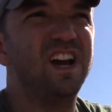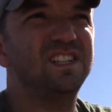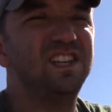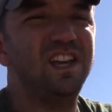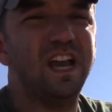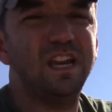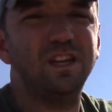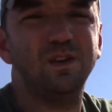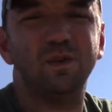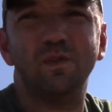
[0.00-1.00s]
I say
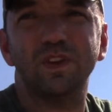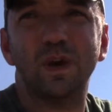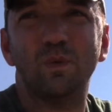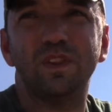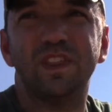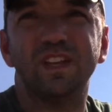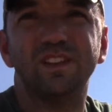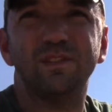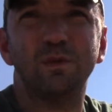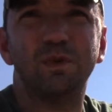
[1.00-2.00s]
eighty. We've only got one thing
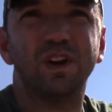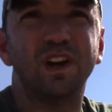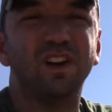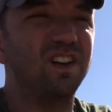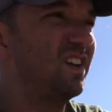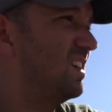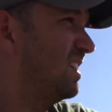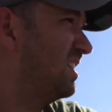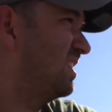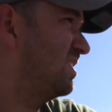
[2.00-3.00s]
left to put out,
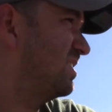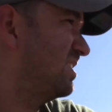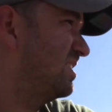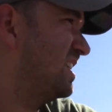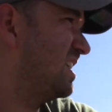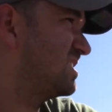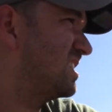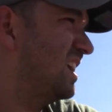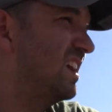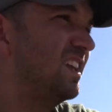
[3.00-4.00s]
the
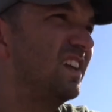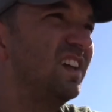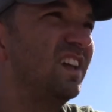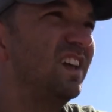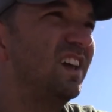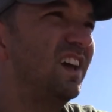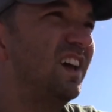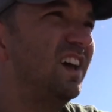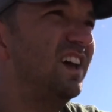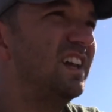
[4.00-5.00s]
outside.
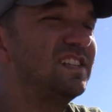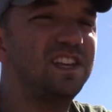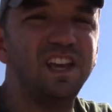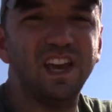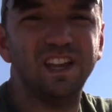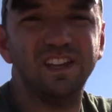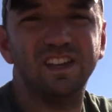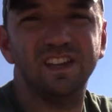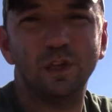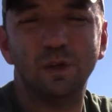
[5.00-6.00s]
And I say
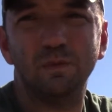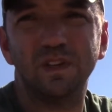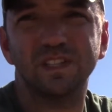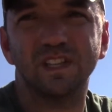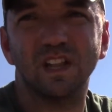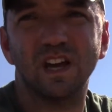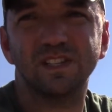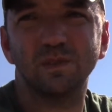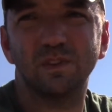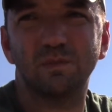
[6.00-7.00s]
eighty because the
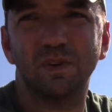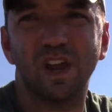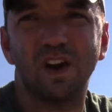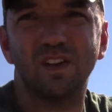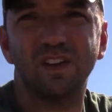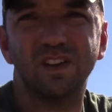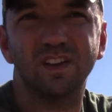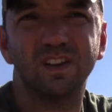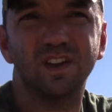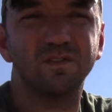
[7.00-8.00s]
last thing we have to put out
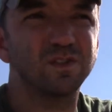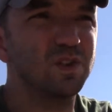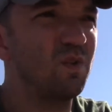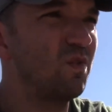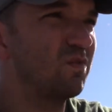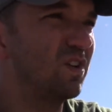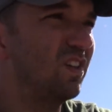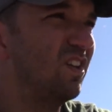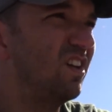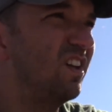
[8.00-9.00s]
covers the whole
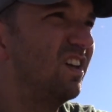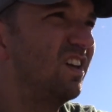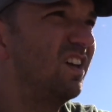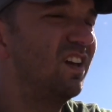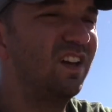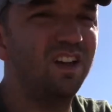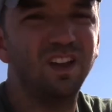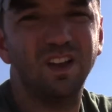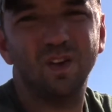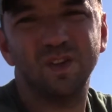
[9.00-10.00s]
front lawn.
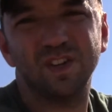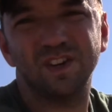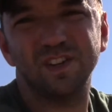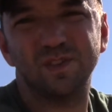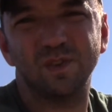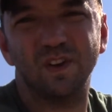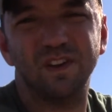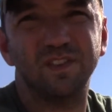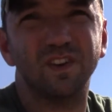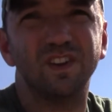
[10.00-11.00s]
Turned into a
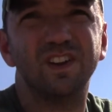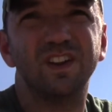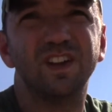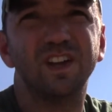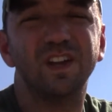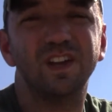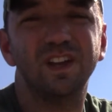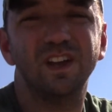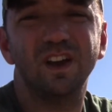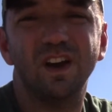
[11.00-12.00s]
graveyard.
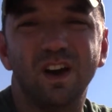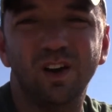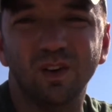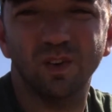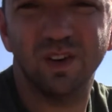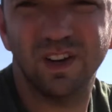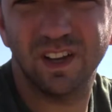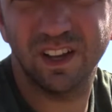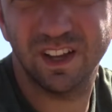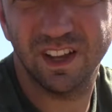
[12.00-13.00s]
Oh,
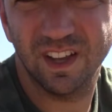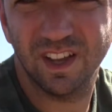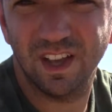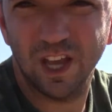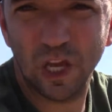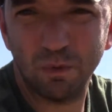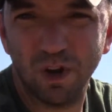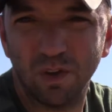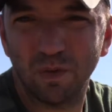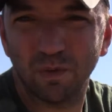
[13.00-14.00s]
am
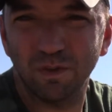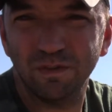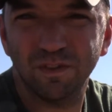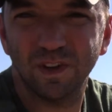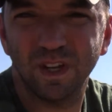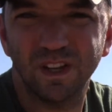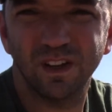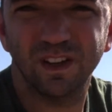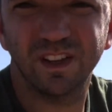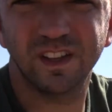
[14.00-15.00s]
I on the roof,
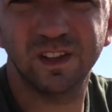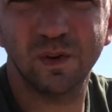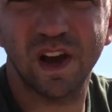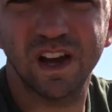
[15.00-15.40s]
you